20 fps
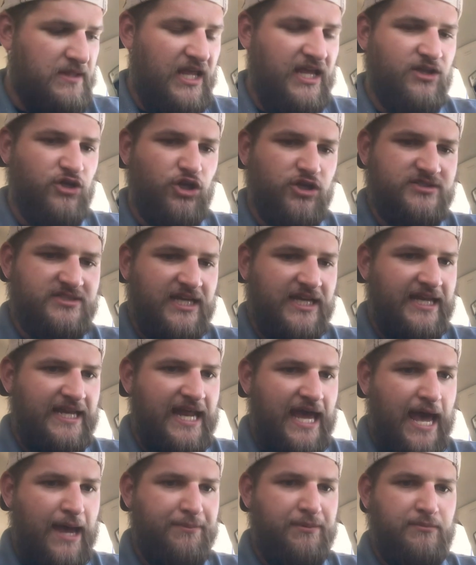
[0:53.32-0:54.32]
it looks like
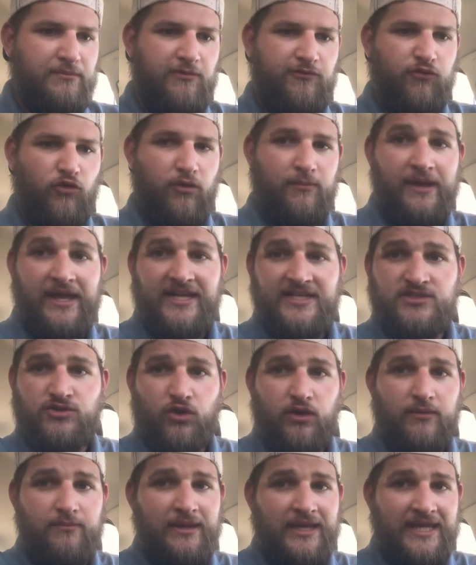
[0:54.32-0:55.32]
it happened before
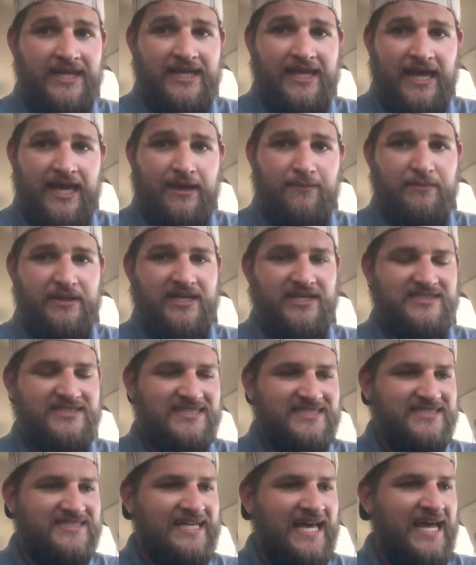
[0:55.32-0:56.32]
mandatory minicamp because
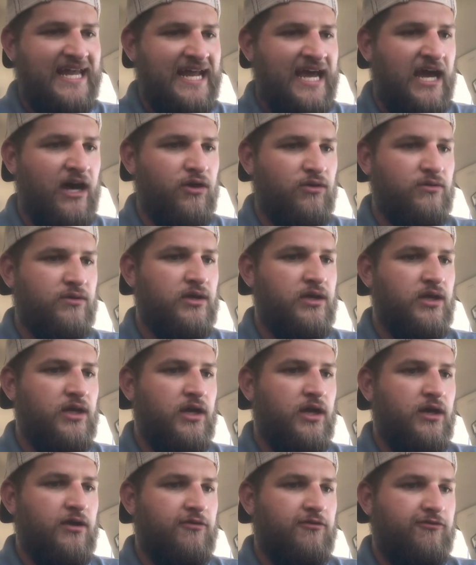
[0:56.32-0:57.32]
he sat out
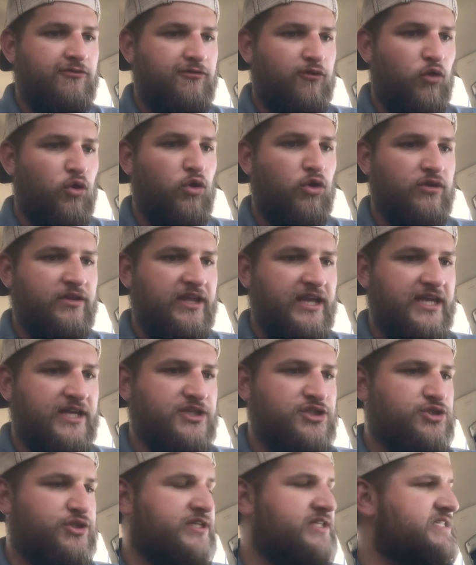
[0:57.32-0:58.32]
for the
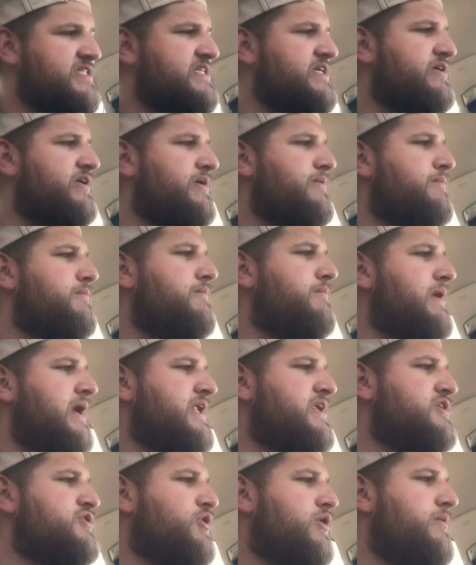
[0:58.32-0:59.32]
injury during
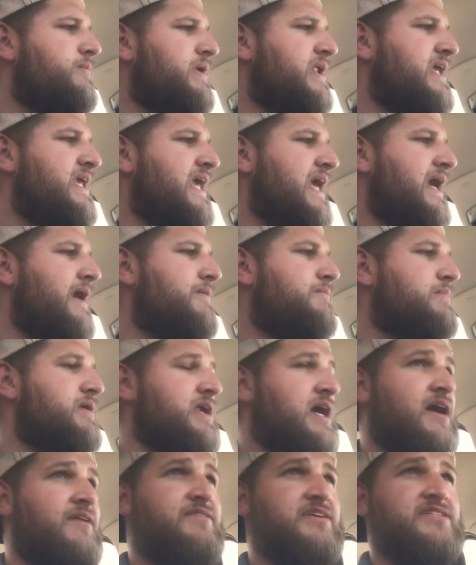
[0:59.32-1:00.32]
mandatory minicamp.
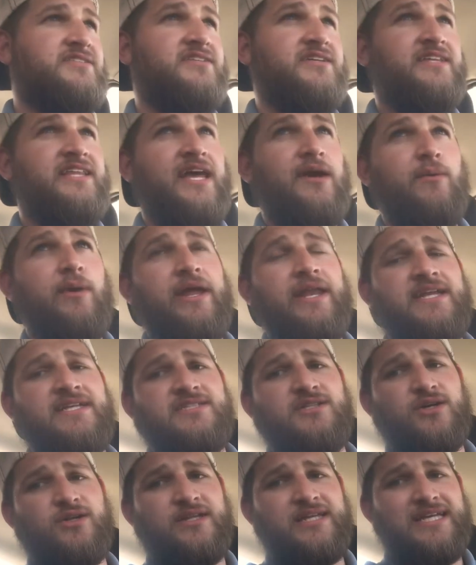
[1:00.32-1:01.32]
But obviously they waited
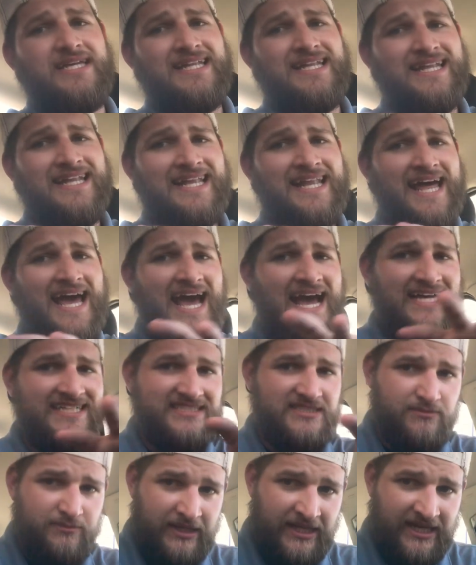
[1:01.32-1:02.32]
till the
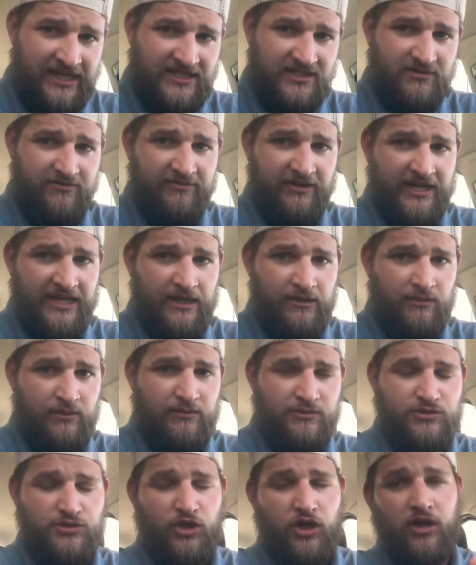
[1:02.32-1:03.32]
last minute to find out
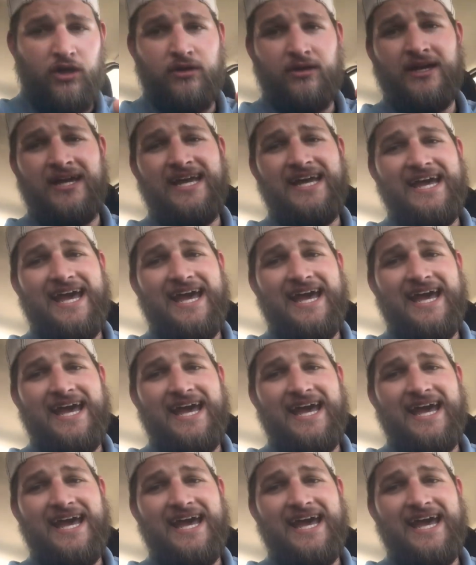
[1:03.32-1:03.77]
what was wrong